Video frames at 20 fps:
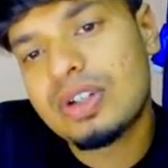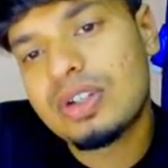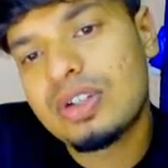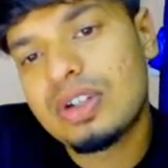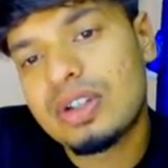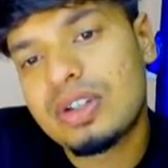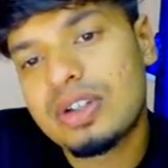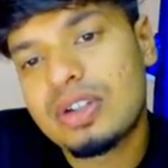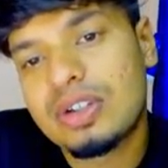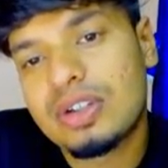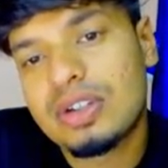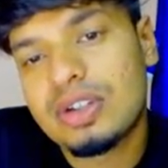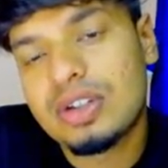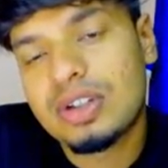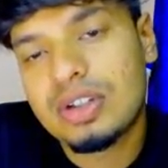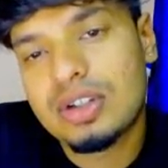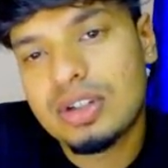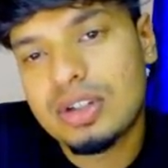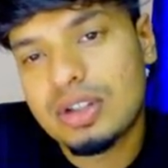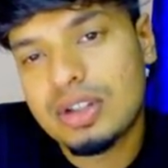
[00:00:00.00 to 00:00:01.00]

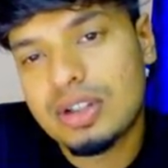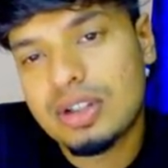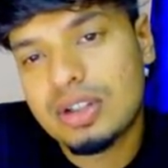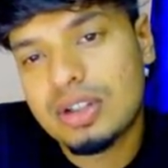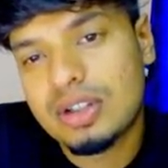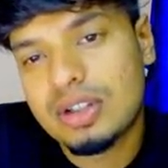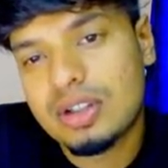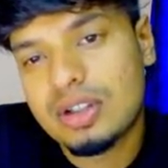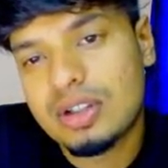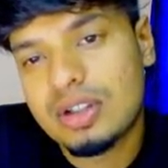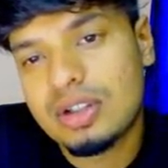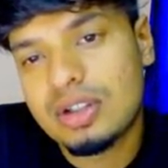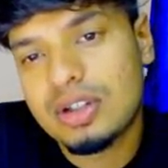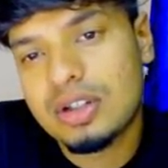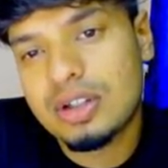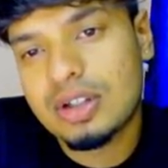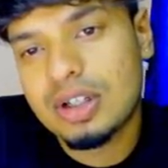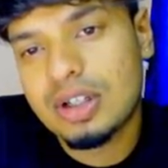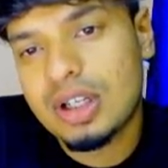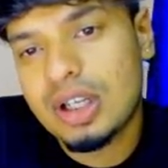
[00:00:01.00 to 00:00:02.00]

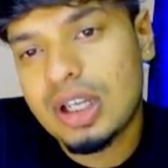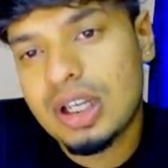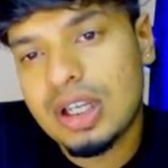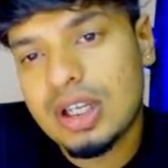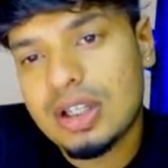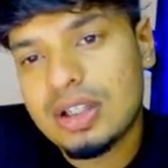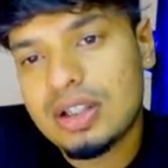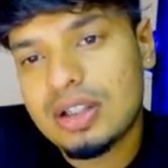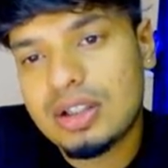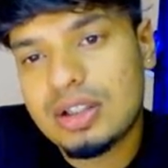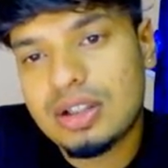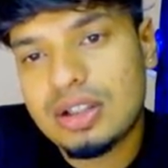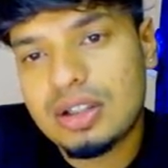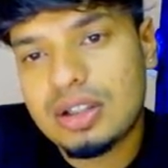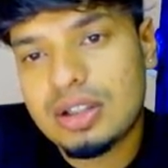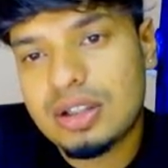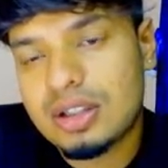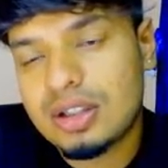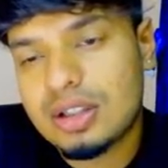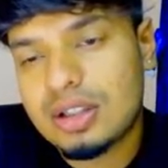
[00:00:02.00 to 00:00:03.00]

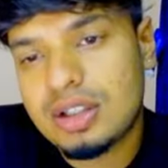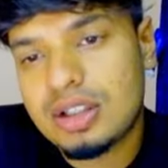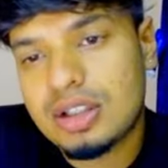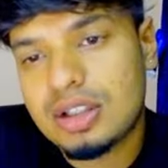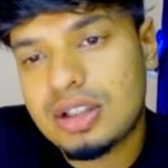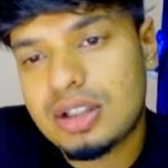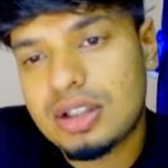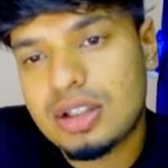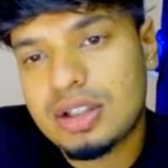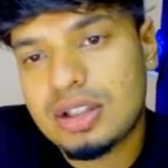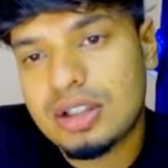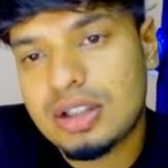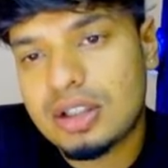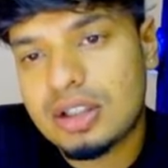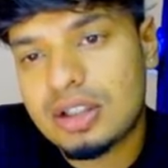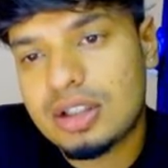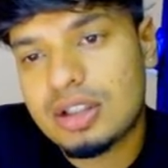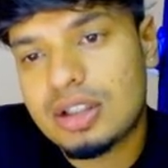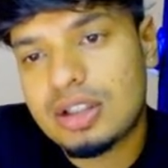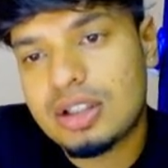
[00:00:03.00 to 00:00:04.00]

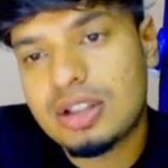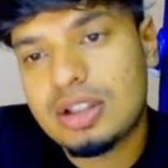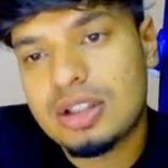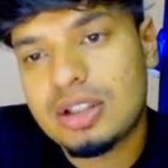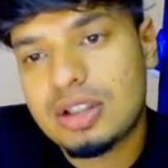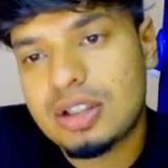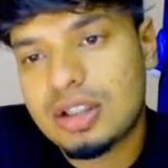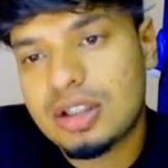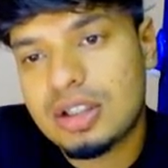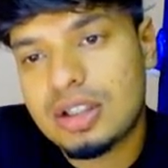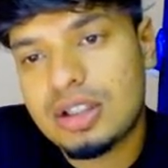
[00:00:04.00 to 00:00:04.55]
(silence)